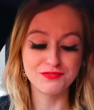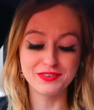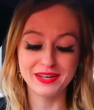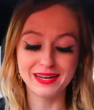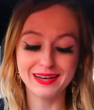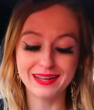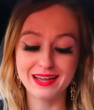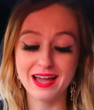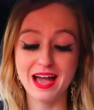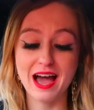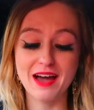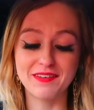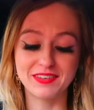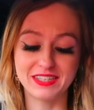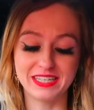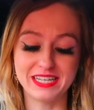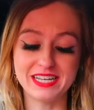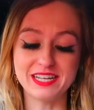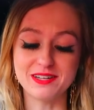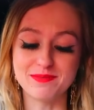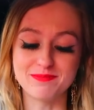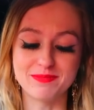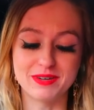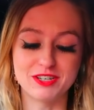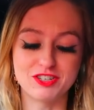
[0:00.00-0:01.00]
feel like I haven't
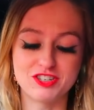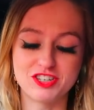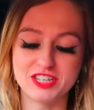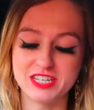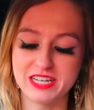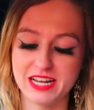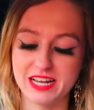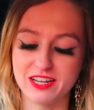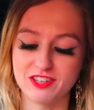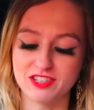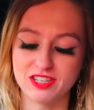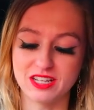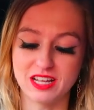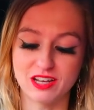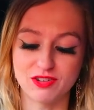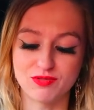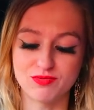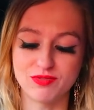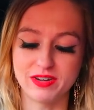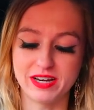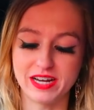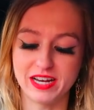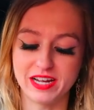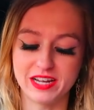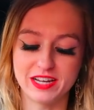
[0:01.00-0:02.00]
eaten much today, so that's
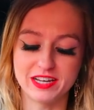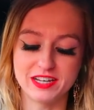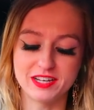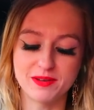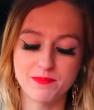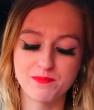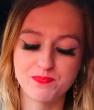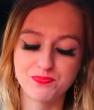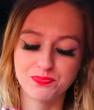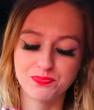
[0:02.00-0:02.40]
really good.